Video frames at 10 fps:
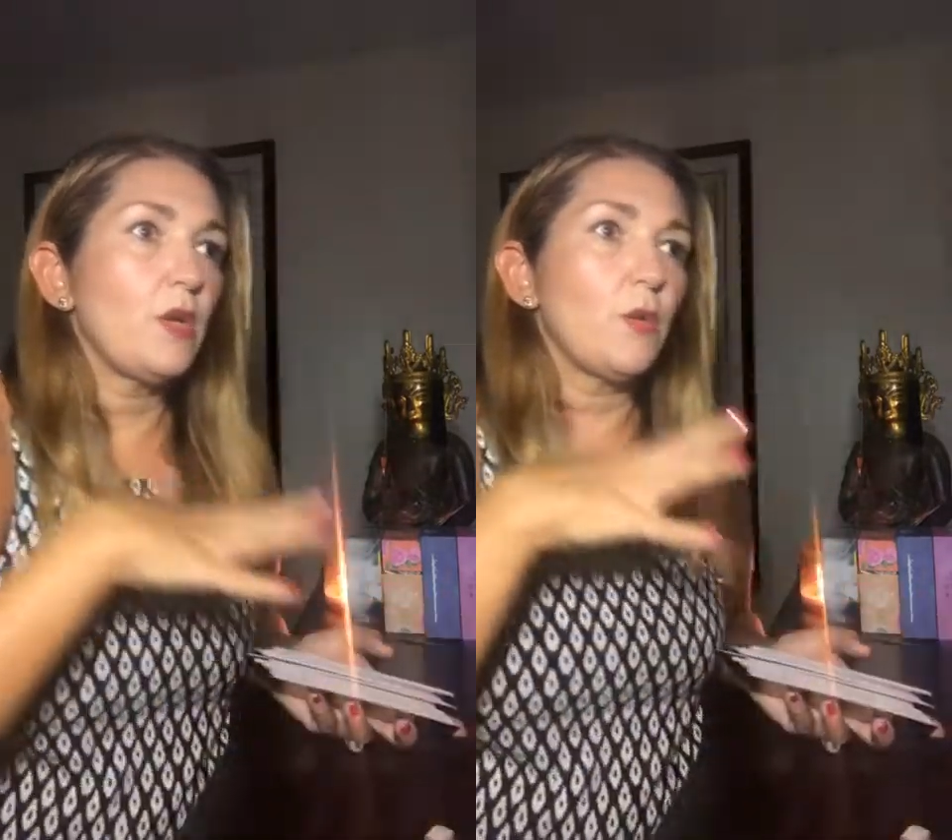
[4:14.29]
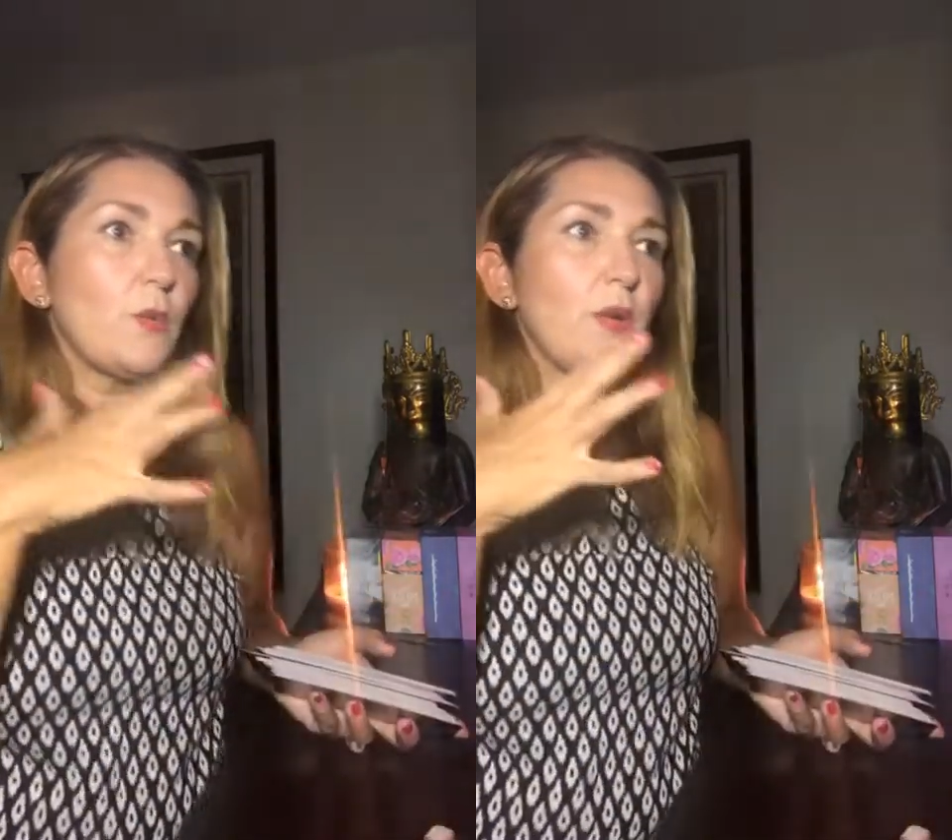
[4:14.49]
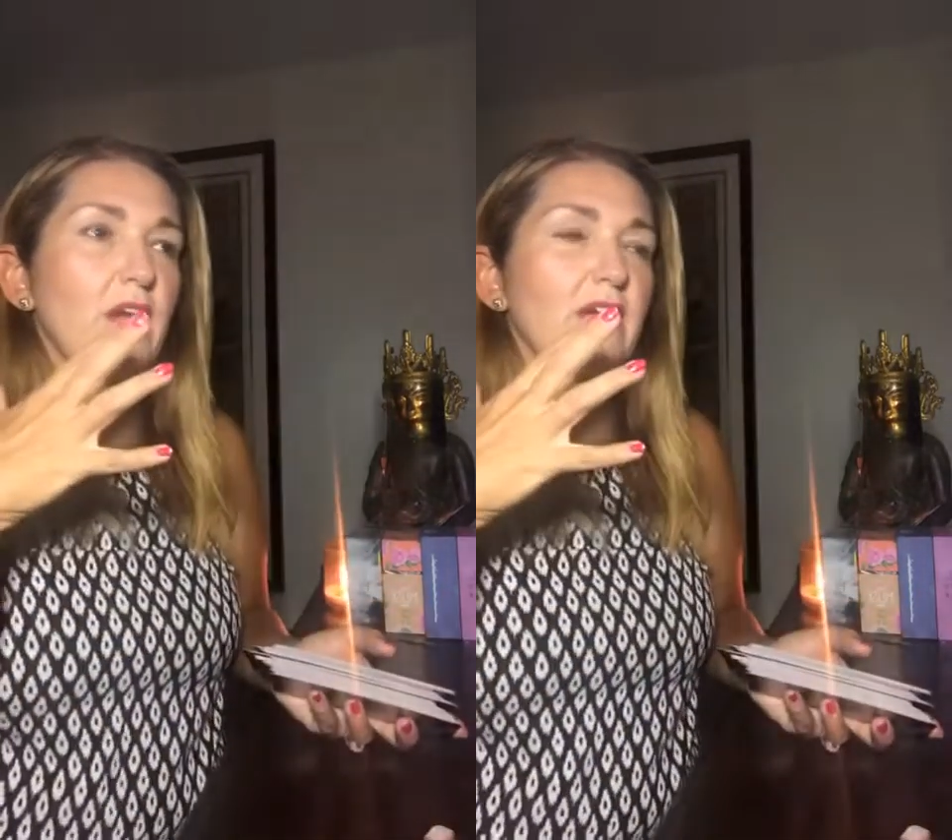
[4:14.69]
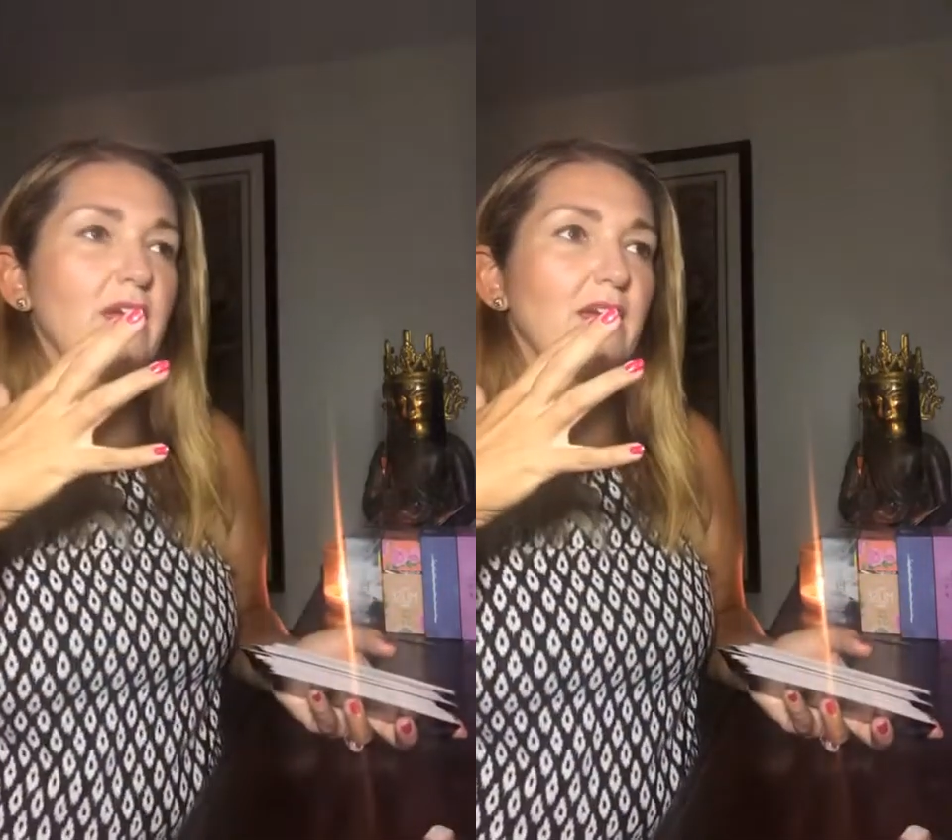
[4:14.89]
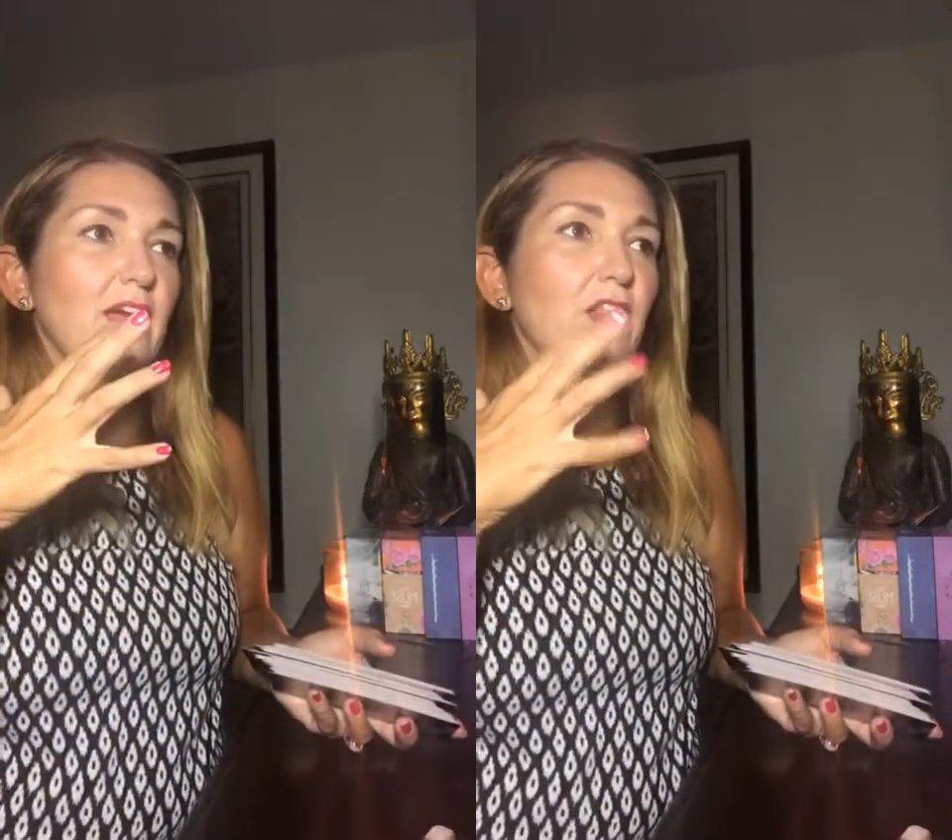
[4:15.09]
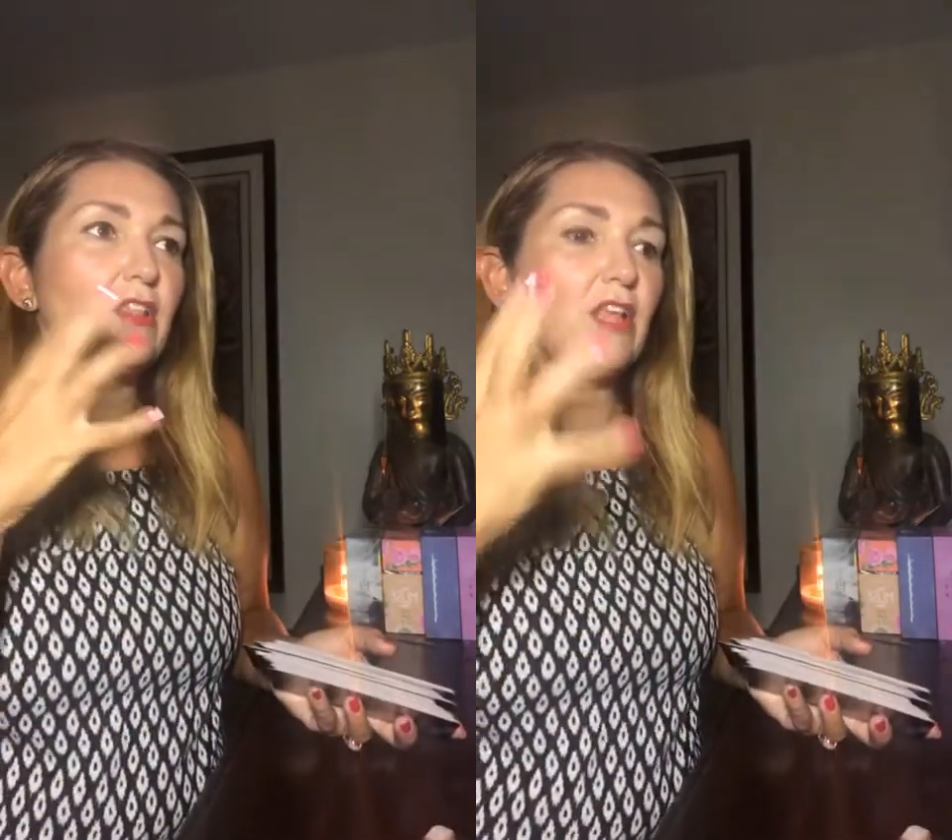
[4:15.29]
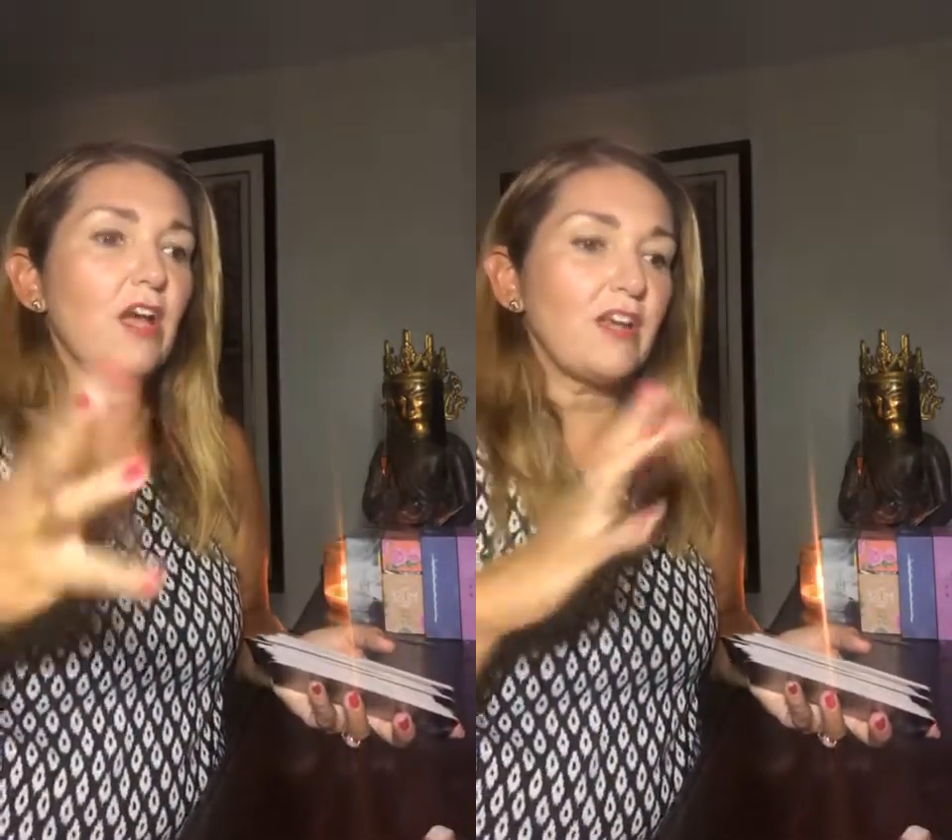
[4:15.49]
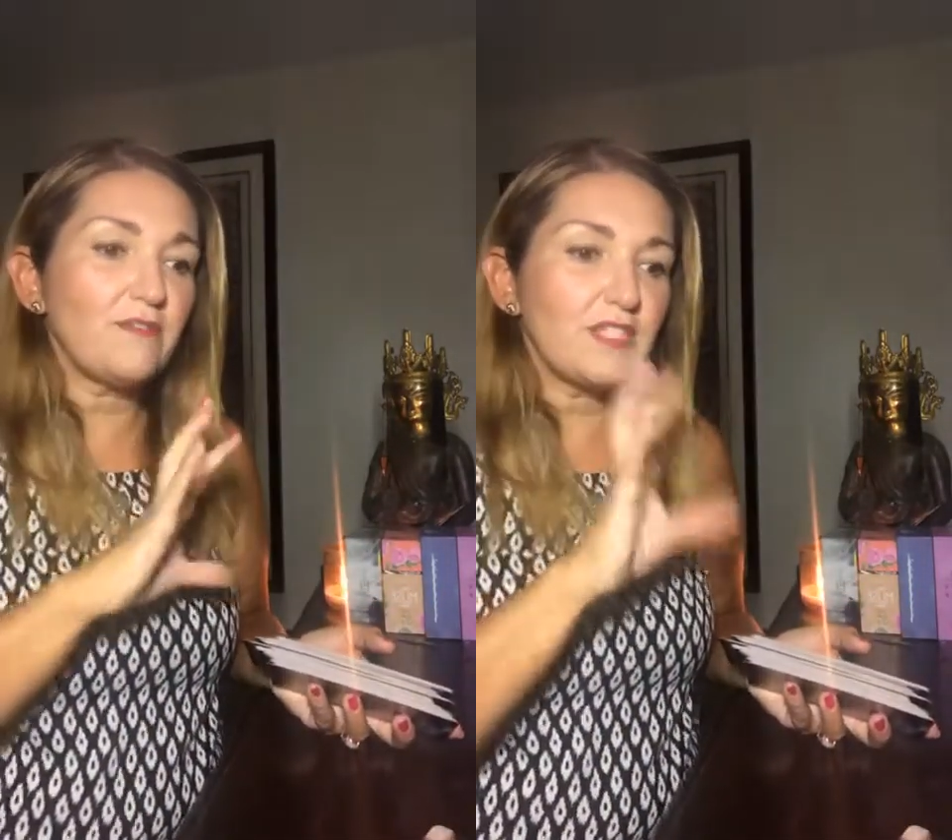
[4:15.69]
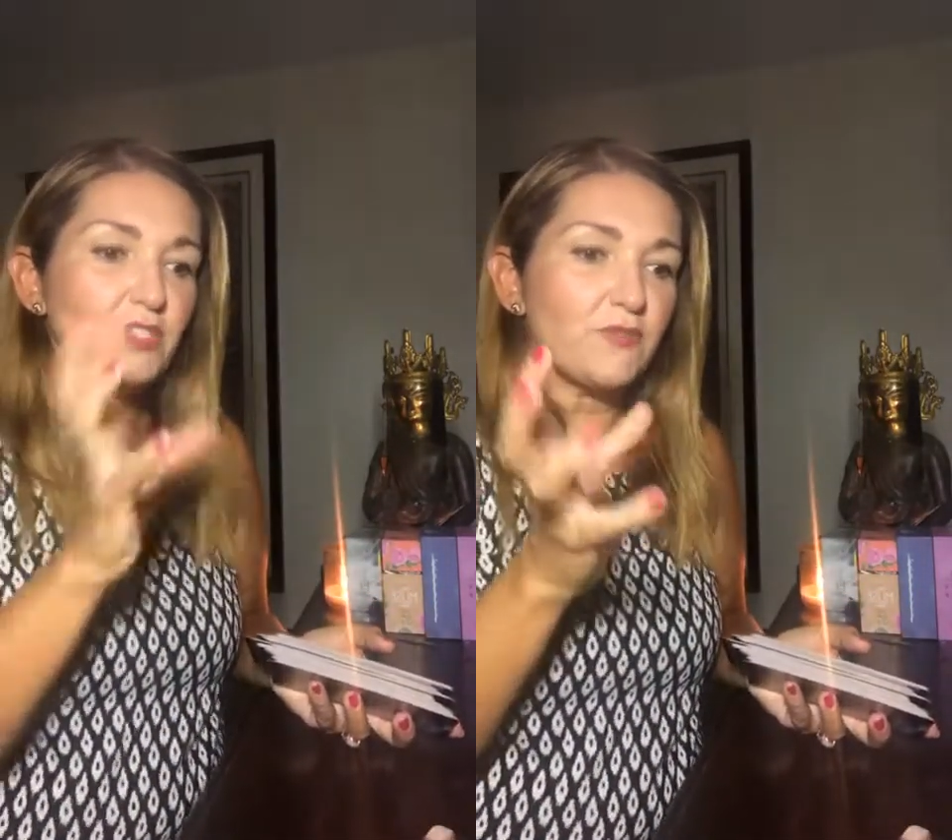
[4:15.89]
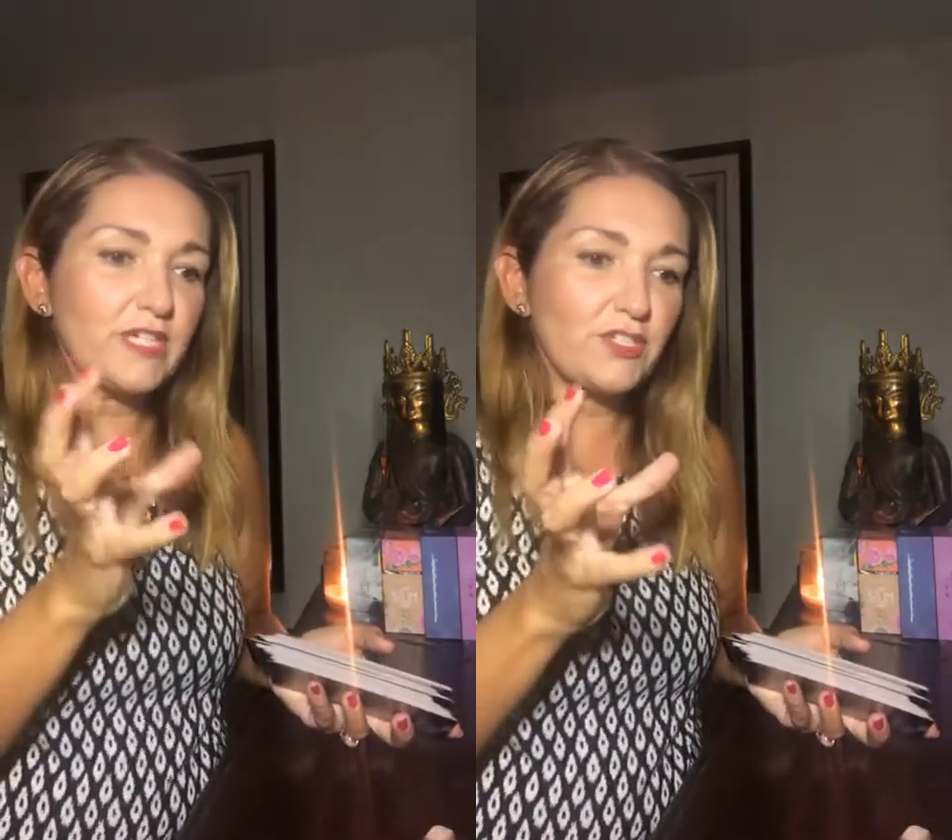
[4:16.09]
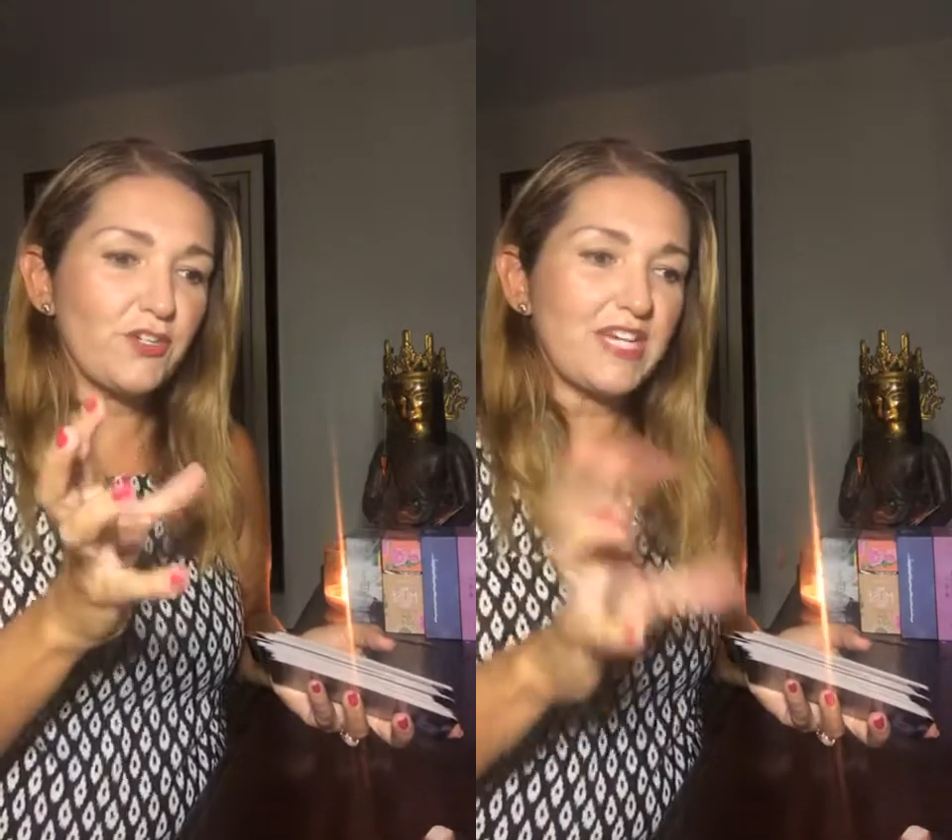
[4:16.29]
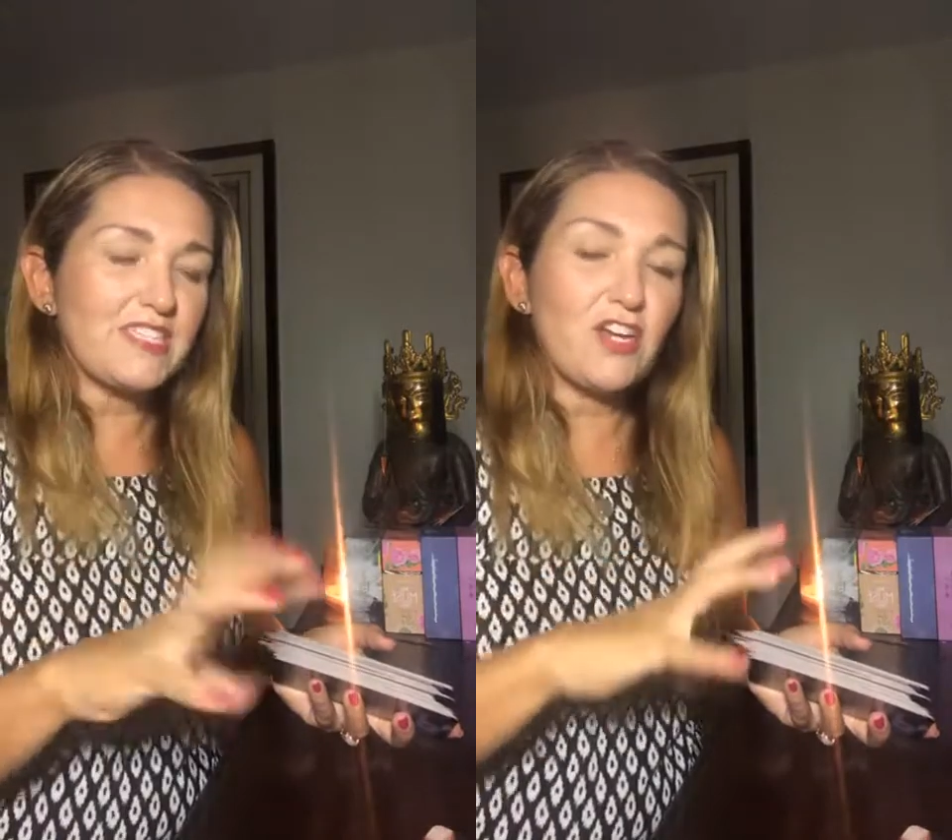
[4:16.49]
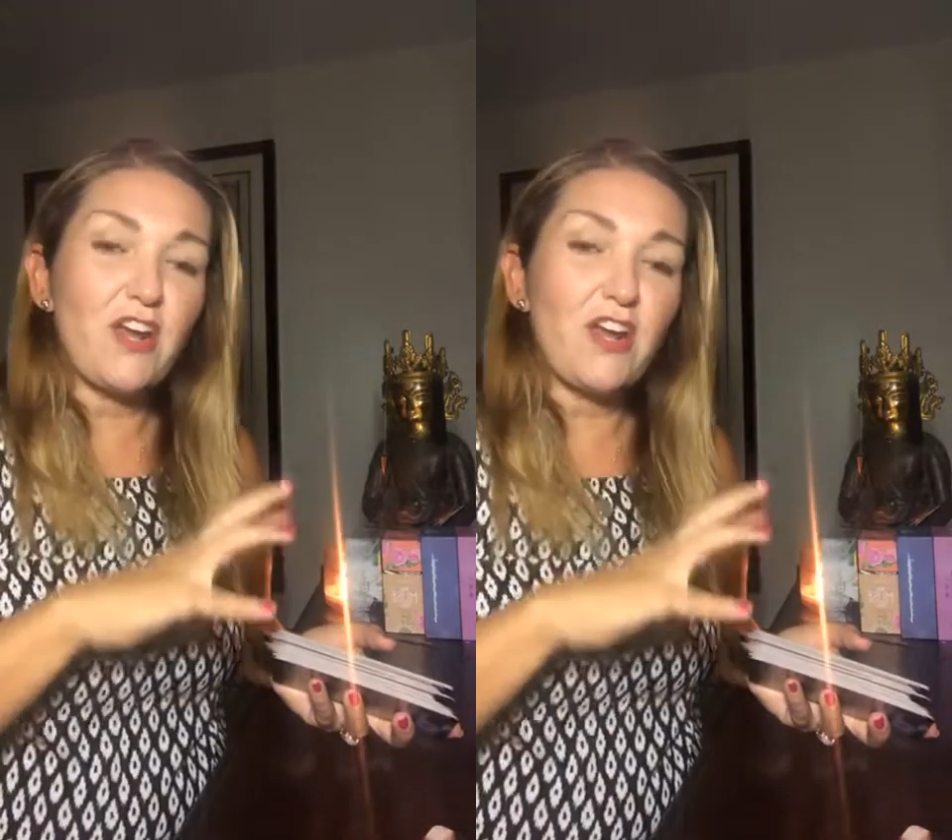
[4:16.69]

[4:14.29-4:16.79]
where a lot of these retrogrades are